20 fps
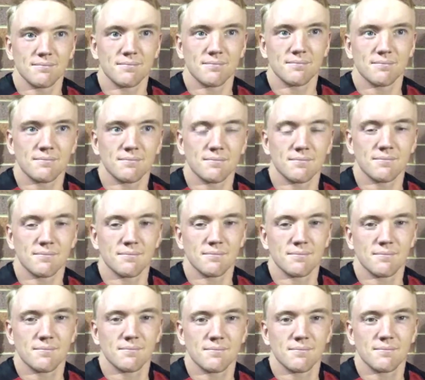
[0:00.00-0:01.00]

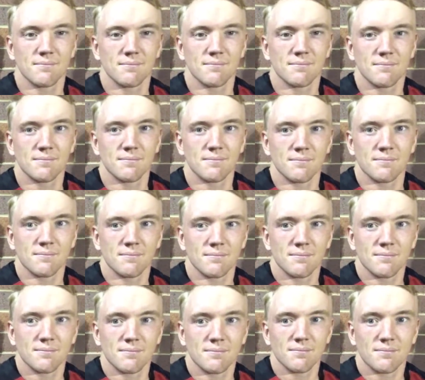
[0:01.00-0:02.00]

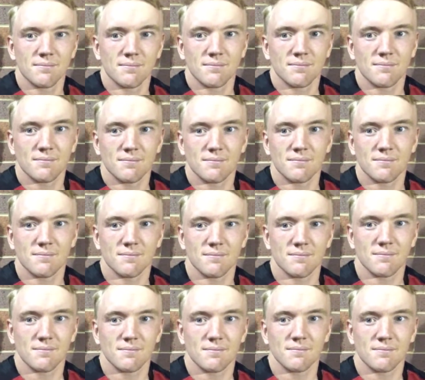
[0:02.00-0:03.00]

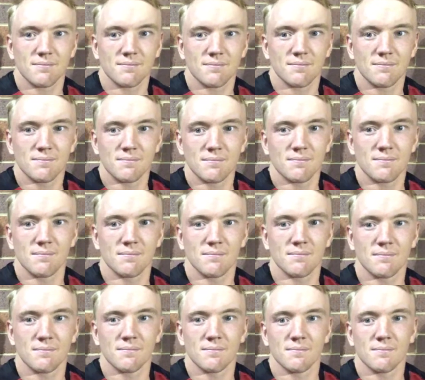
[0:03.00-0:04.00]

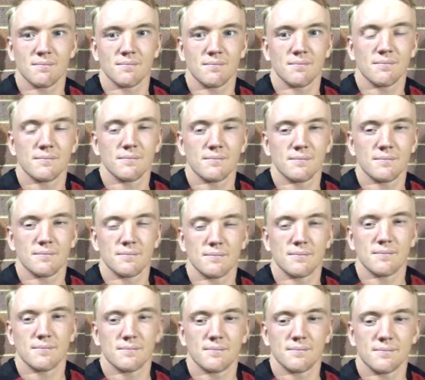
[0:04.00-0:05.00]

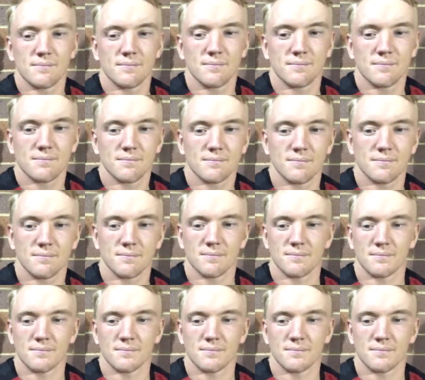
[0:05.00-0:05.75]
This person isn't speaking.